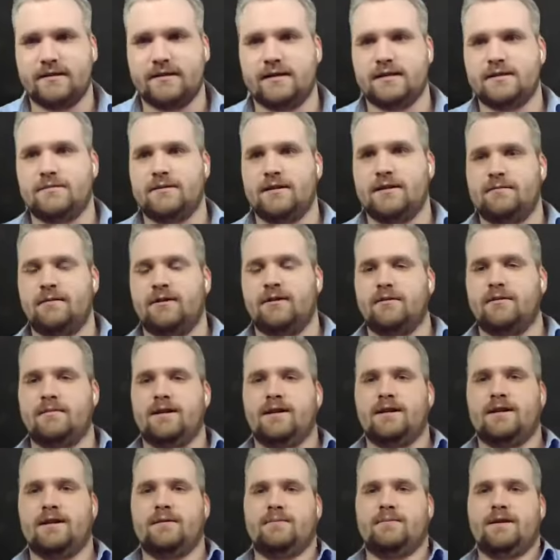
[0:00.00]
That's been about a
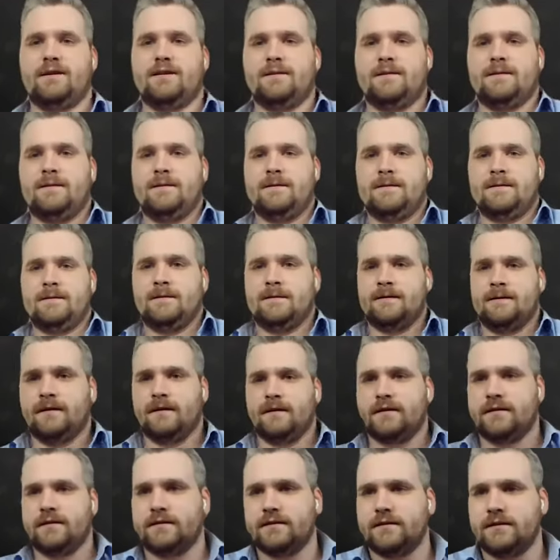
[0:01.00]
minute and a bit.
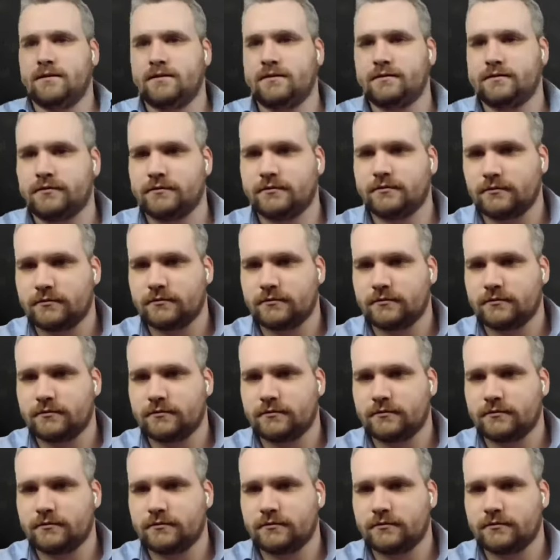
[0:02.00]
So